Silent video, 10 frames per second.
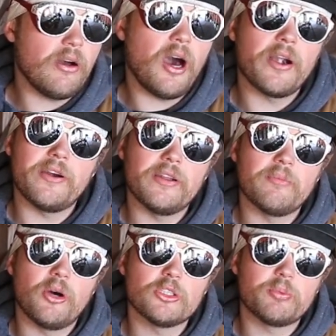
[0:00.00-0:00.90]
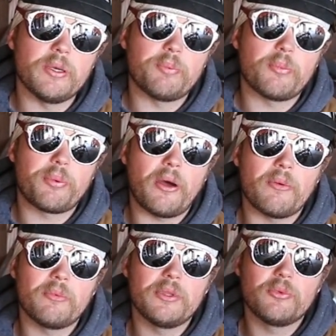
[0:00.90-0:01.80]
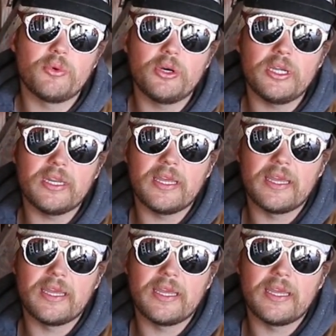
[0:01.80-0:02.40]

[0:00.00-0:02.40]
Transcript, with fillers: harder than most people probably would,